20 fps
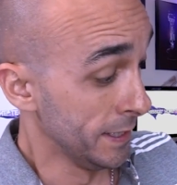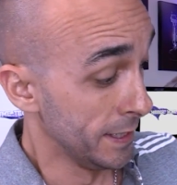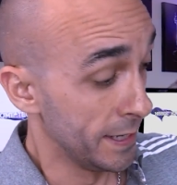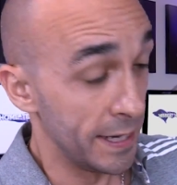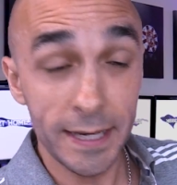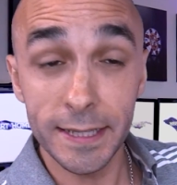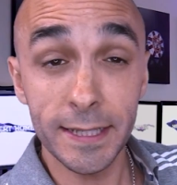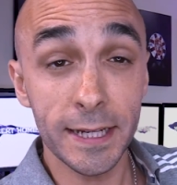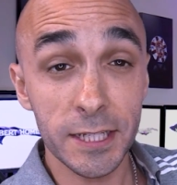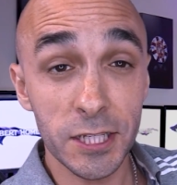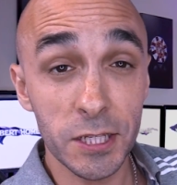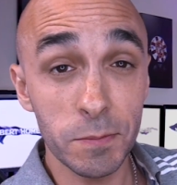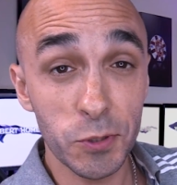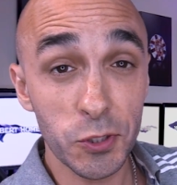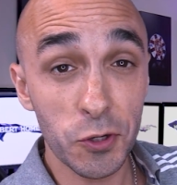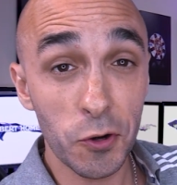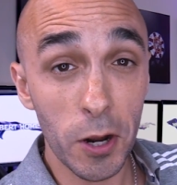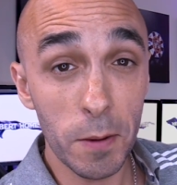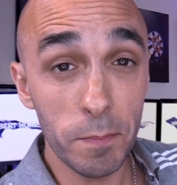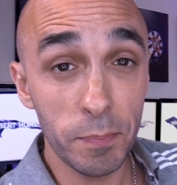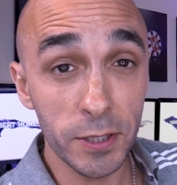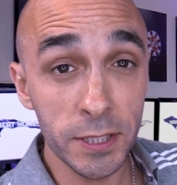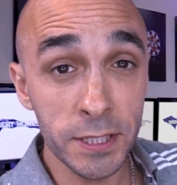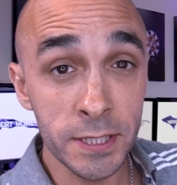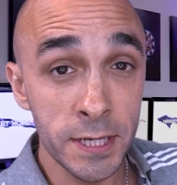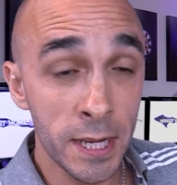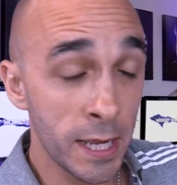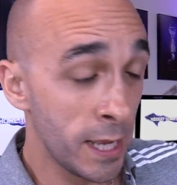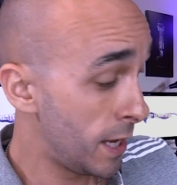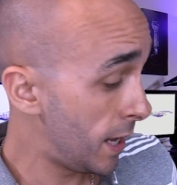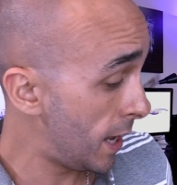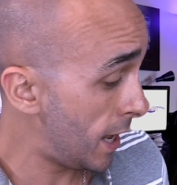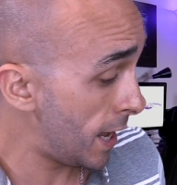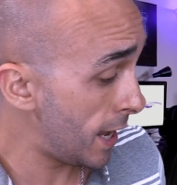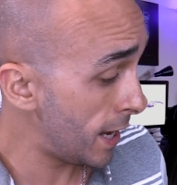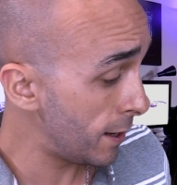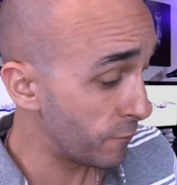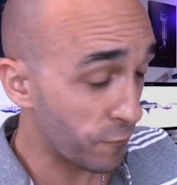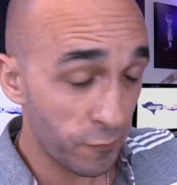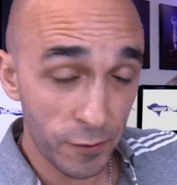hit that subscribe button,
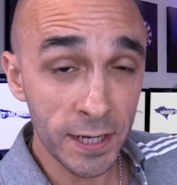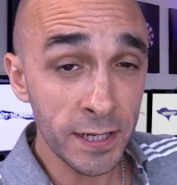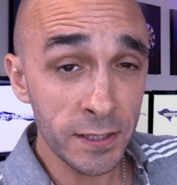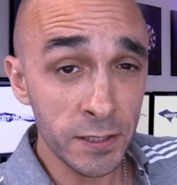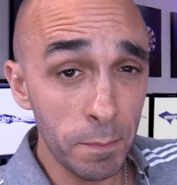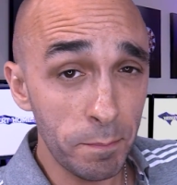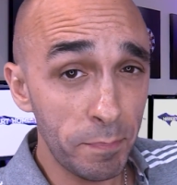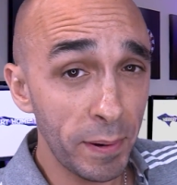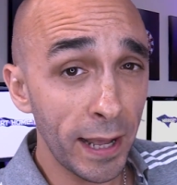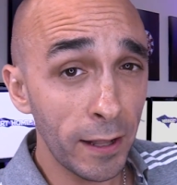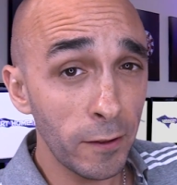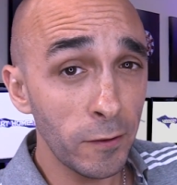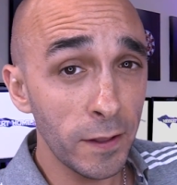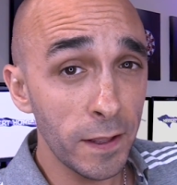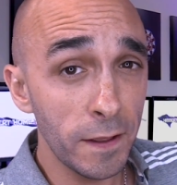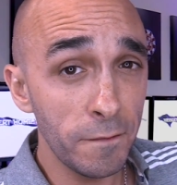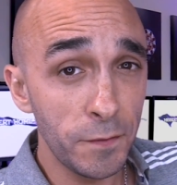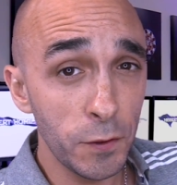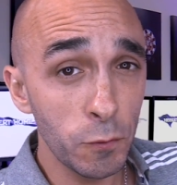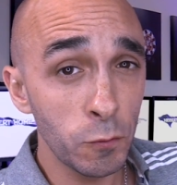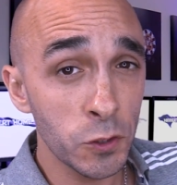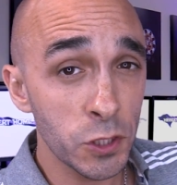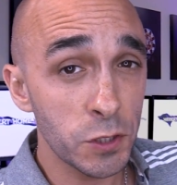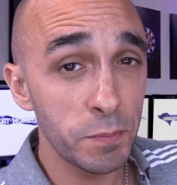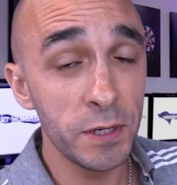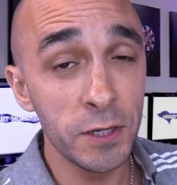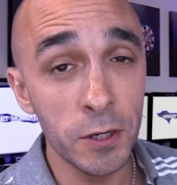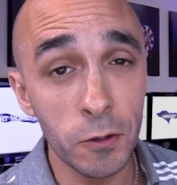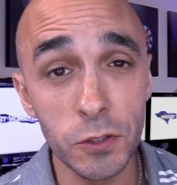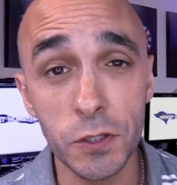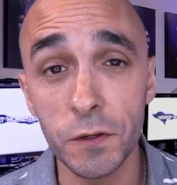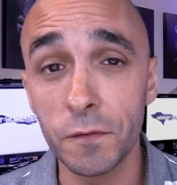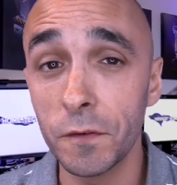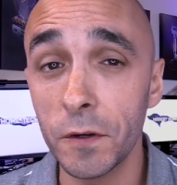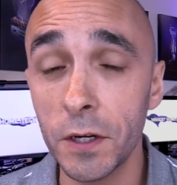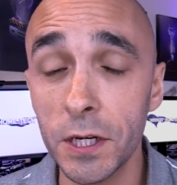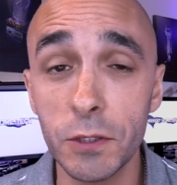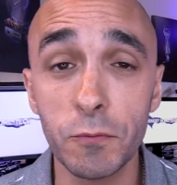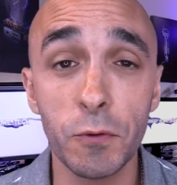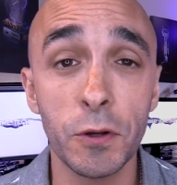uh, ring the bell if you want to be
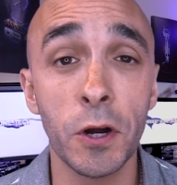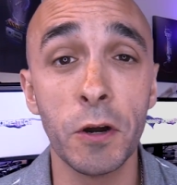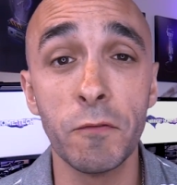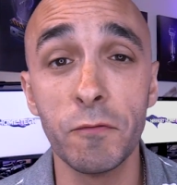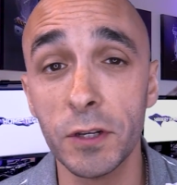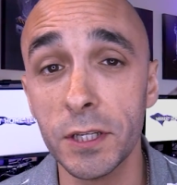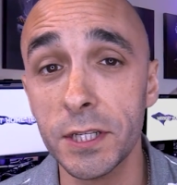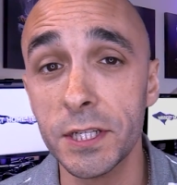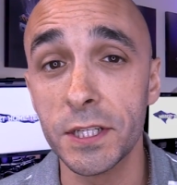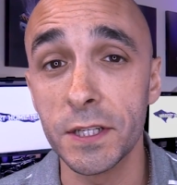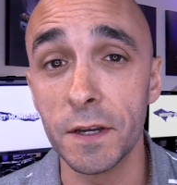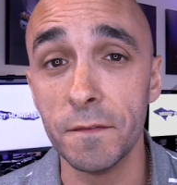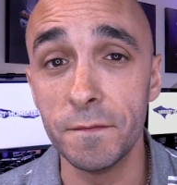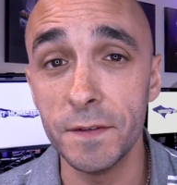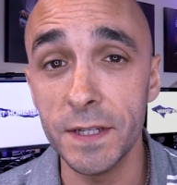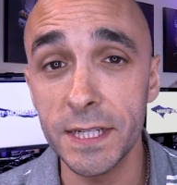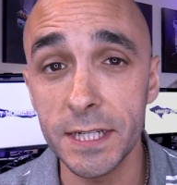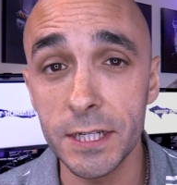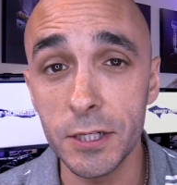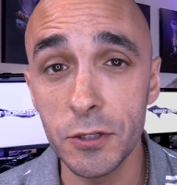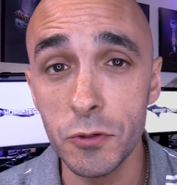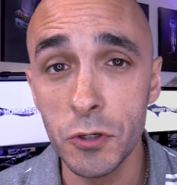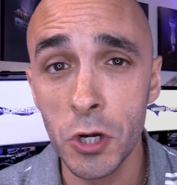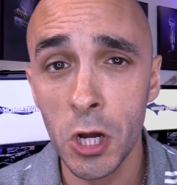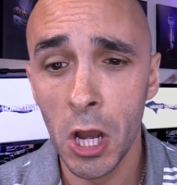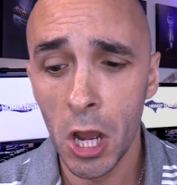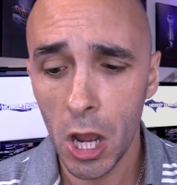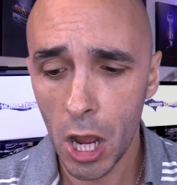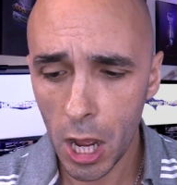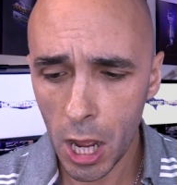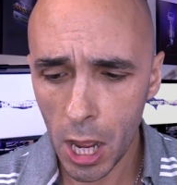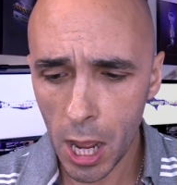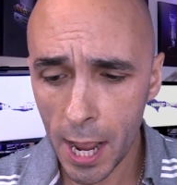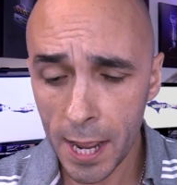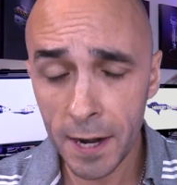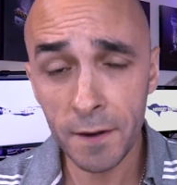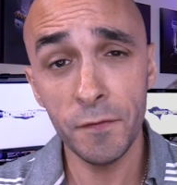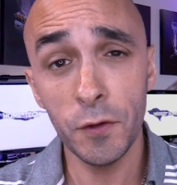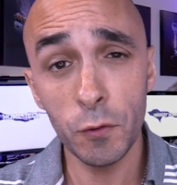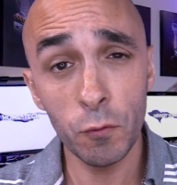notified when I release a video, uh,
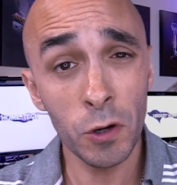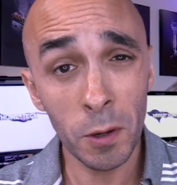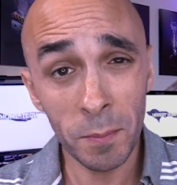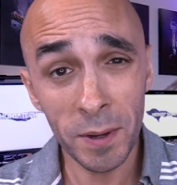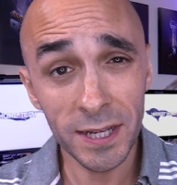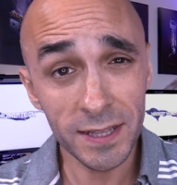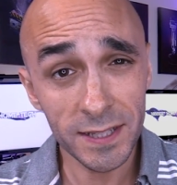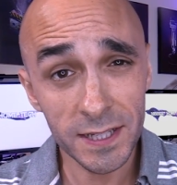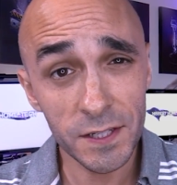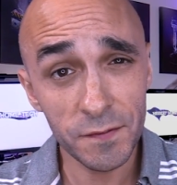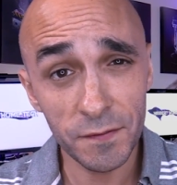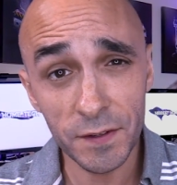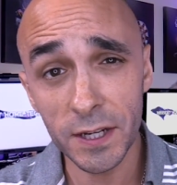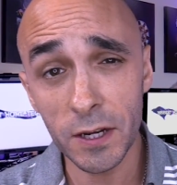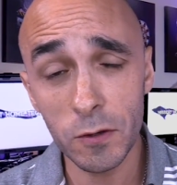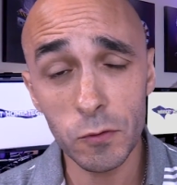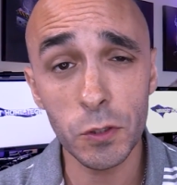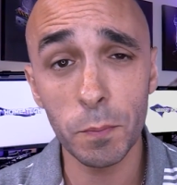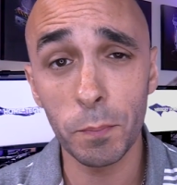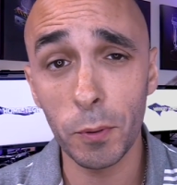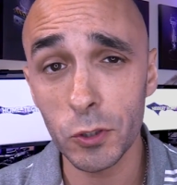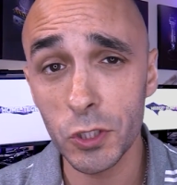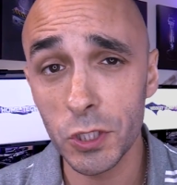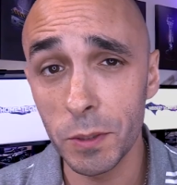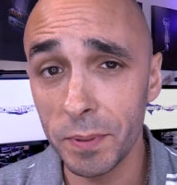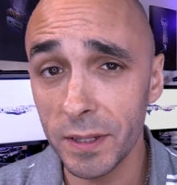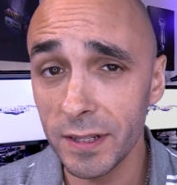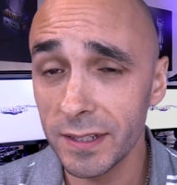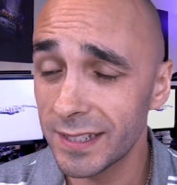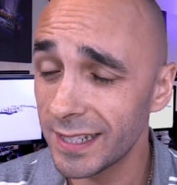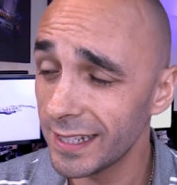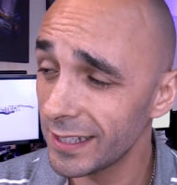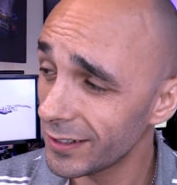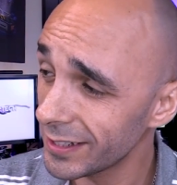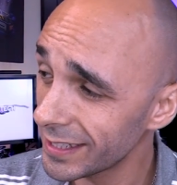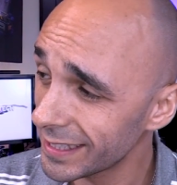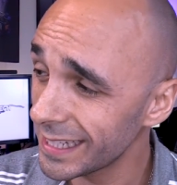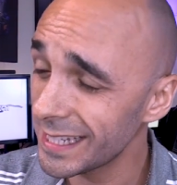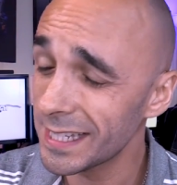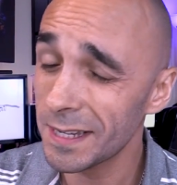and if you want to make these videos a possibility
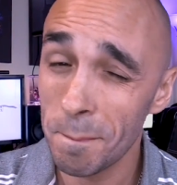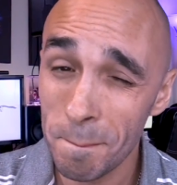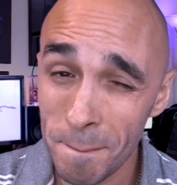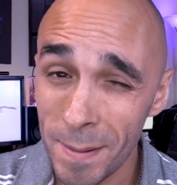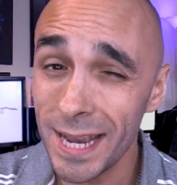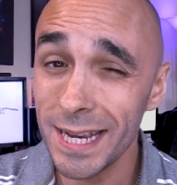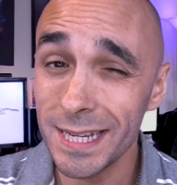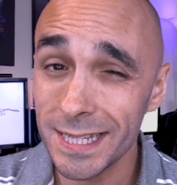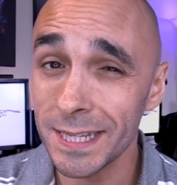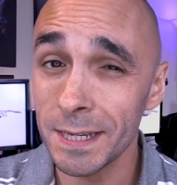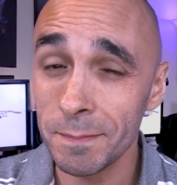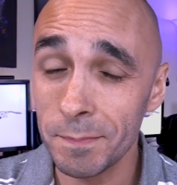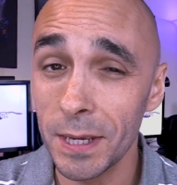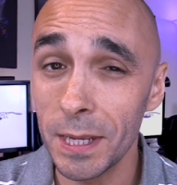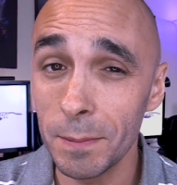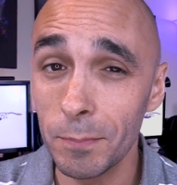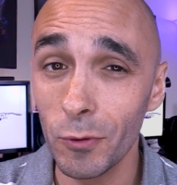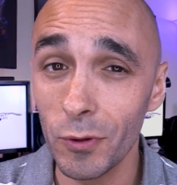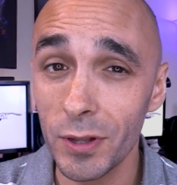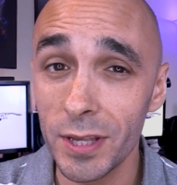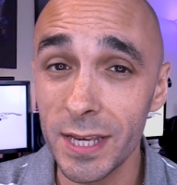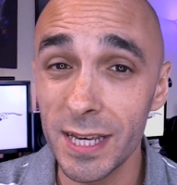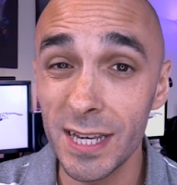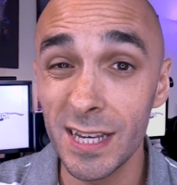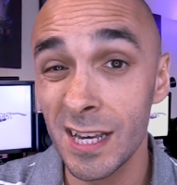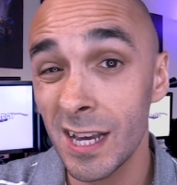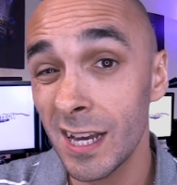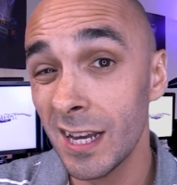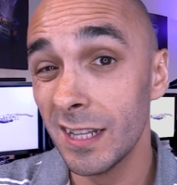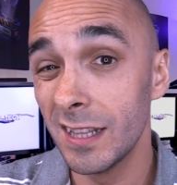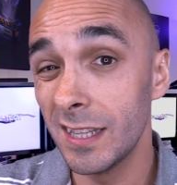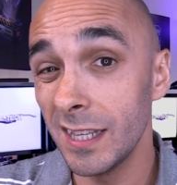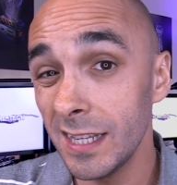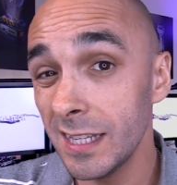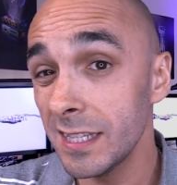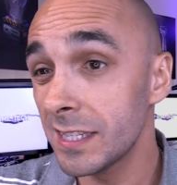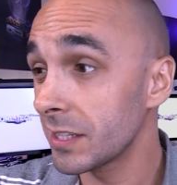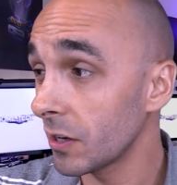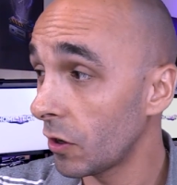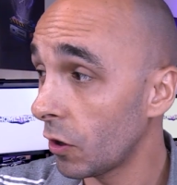like these amazing people here,
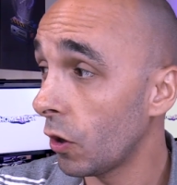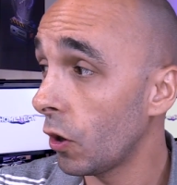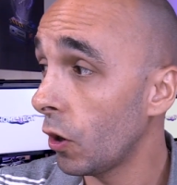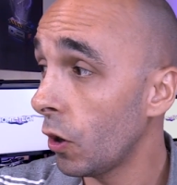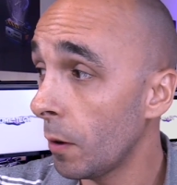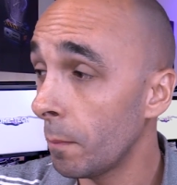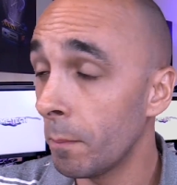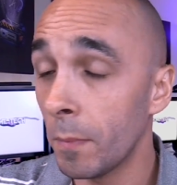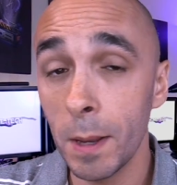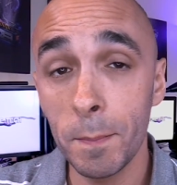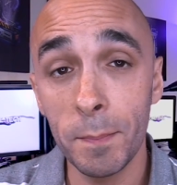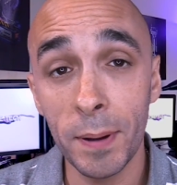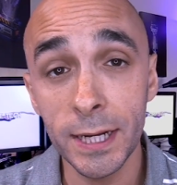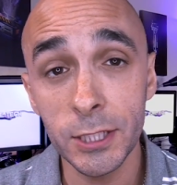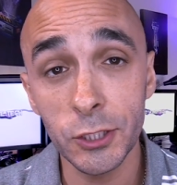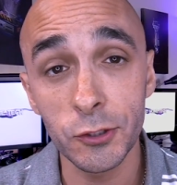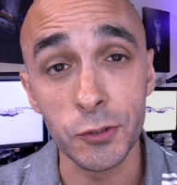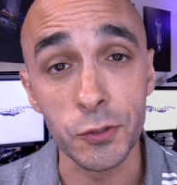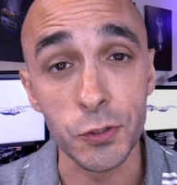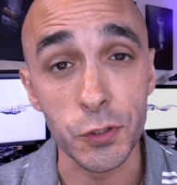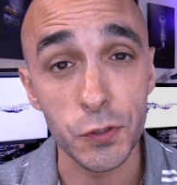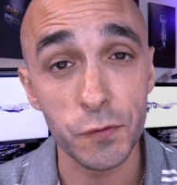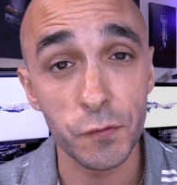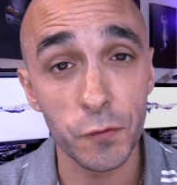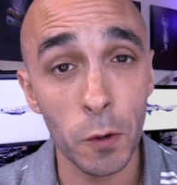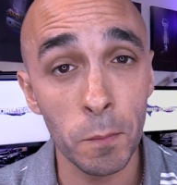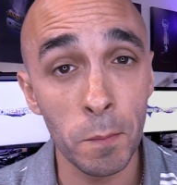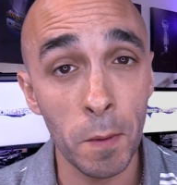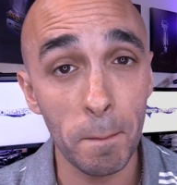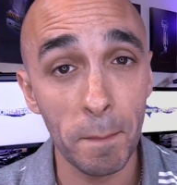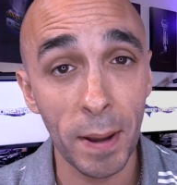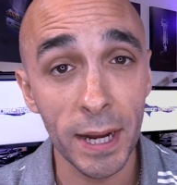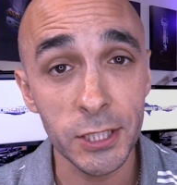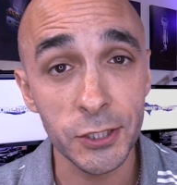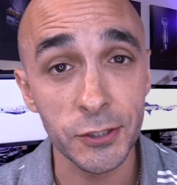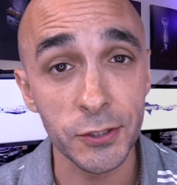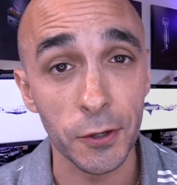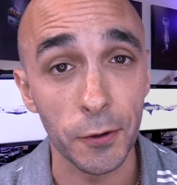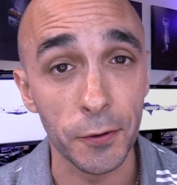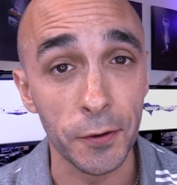these are my patrons from
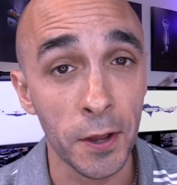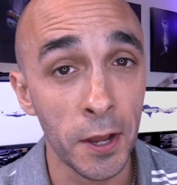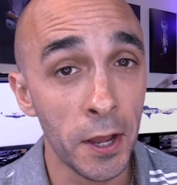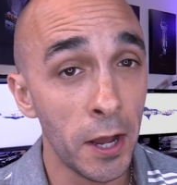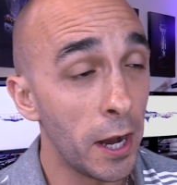Patreon.